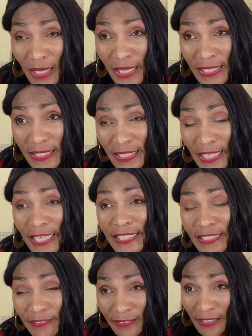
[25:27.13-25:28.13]
as a
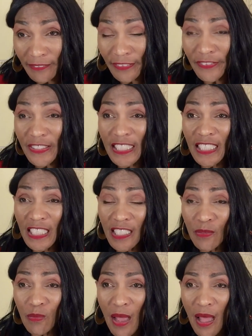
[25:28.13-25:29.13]
seductive scent
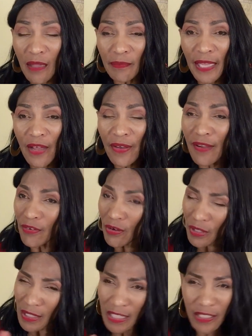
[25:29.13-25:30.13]
as well. But however,
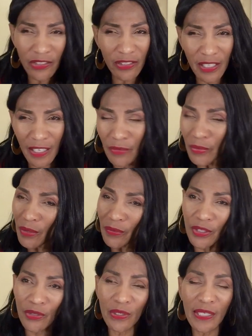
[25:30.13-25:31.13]
on Easter Sunday, we don't
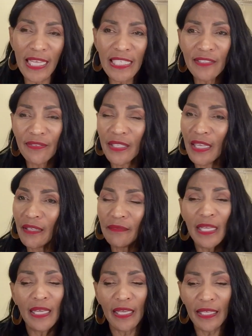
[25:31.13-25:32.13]
want to utilize for that.
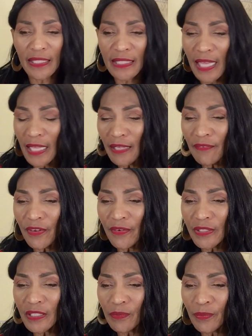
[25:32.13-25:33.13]
And it's highly
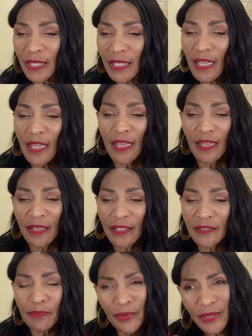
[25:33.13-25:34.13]
very sweet.
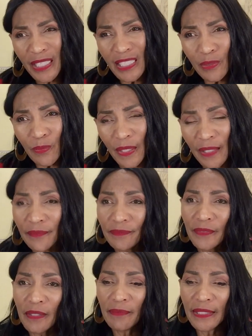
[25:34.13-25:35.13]
It's pretty sweet.
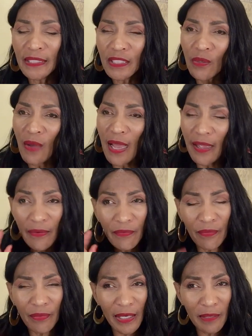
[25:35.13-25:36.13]
But so I
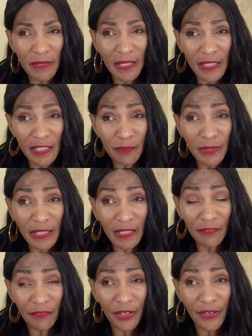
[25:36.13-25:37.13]
recommend this
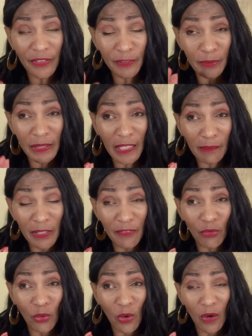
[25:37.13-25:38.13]
particular fragrance predominantly
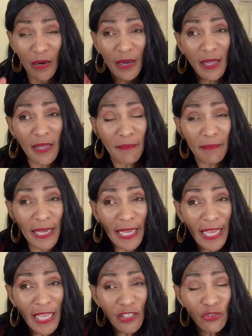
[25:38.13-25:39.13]
for my
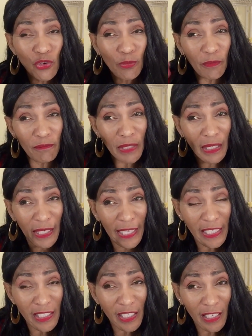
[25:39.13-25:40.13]
age group of
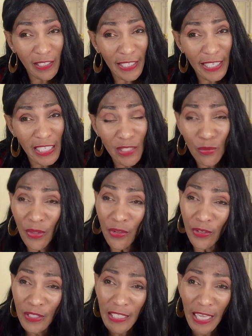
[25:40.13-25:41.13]
middle-aged young ladies, whether
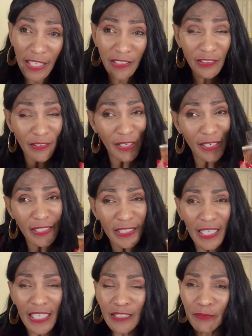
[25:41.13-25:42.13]
you're attached or
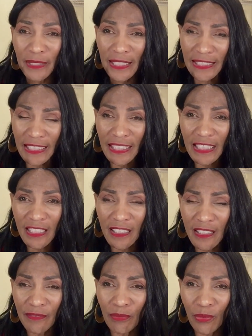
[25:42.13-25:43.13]
unattached, but I think this
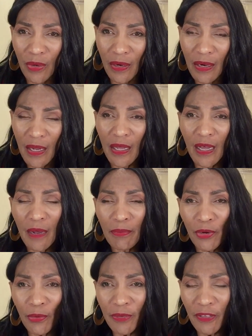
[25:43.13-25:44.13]
is more
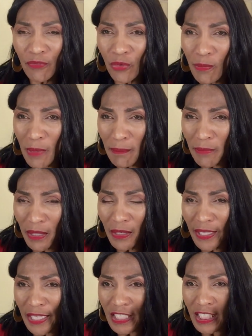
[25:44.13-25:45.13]
appropriate for my
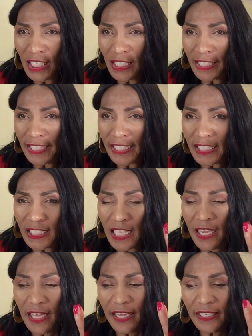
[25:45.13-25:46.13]
middle-aged young ladies,
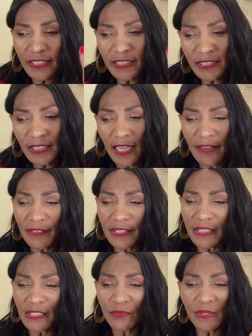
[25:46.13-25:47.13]
and it doesn't have an
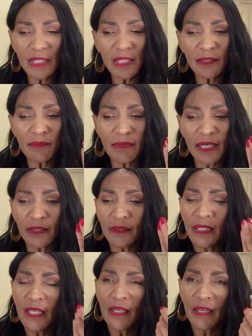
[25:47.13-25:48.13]
exquisite amount
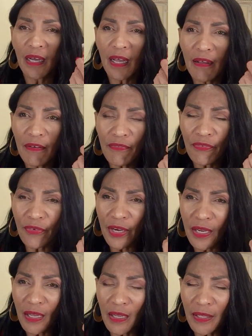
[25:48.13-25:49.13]
of uh,
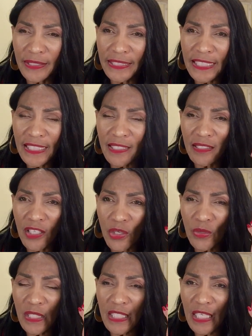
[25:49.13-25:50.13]
fra- uh, scents
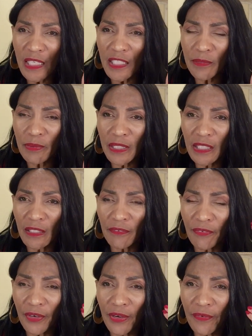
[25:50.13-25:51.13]
notes in this
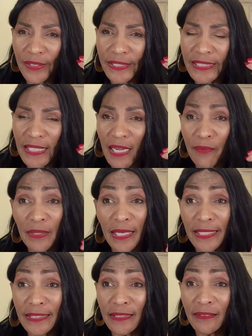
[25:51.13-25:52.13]
particular fragrance that I would
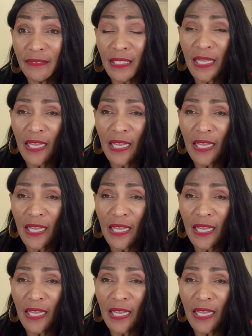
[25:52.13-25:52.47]
like to